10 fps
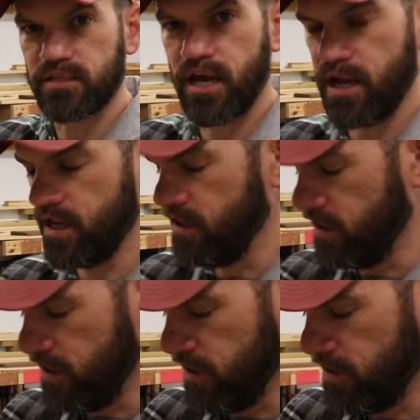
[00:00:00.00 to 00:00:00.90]
side,
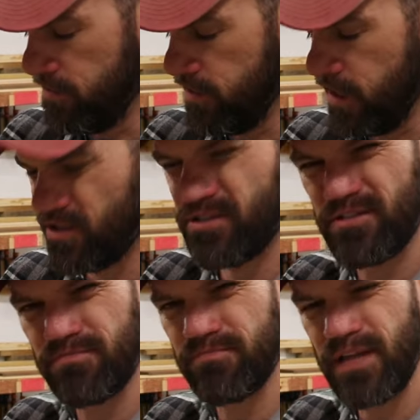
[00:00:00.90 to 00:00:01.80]
um,
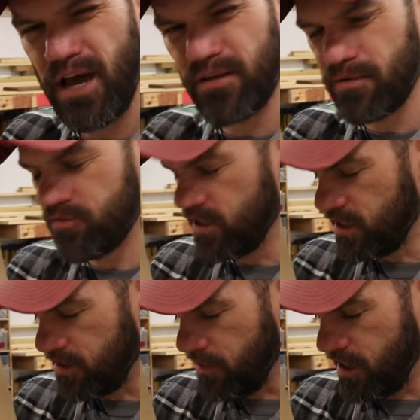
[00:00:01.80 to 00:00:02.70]
now that I'm
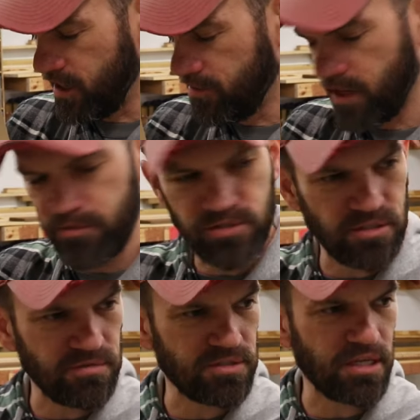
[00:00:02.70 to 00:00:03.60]
thinking about it, I probably
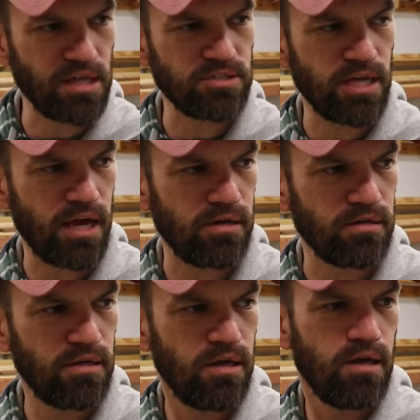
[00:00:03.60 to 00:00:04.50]
should have sketched
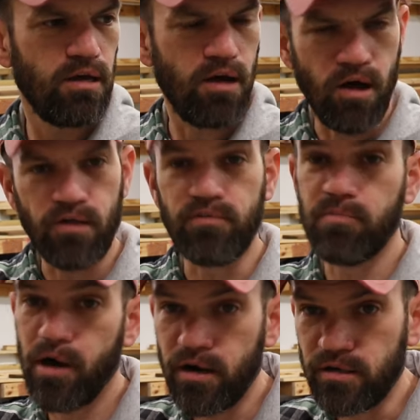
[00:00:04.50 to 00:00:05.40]
out all of
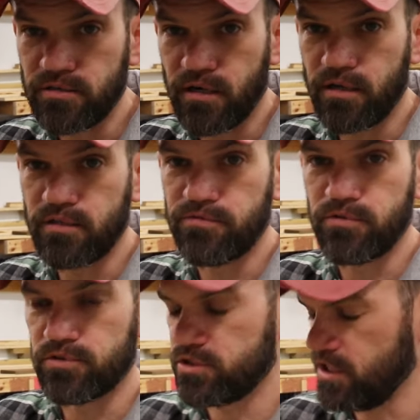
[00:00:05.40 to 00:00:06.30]
the parts on the
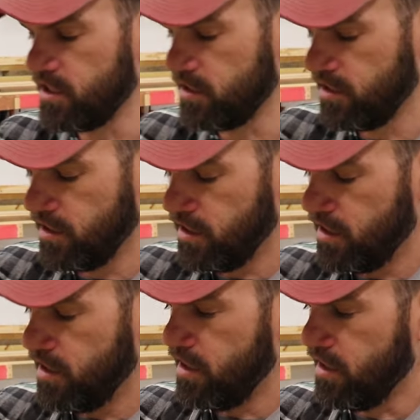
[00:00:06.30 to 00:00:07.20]
full sheet
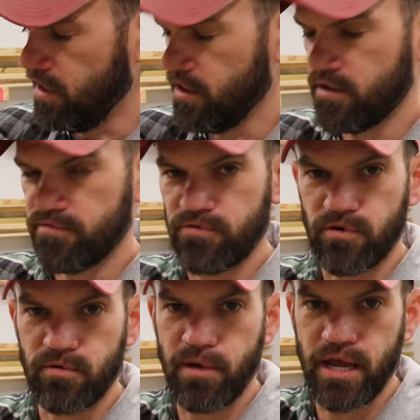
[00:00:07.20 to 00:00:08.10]
of
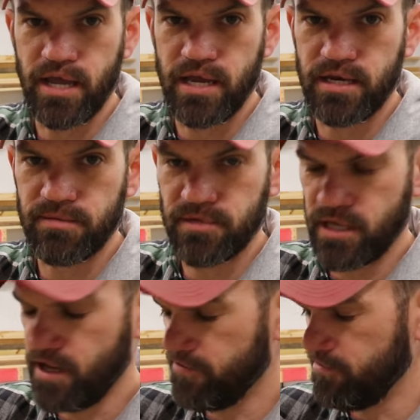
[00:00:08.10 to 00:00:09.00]
4x8
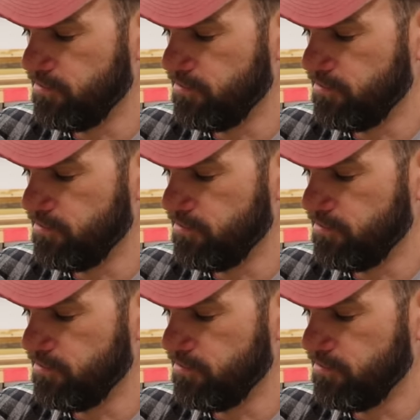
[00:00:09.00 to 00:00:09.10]
MDF,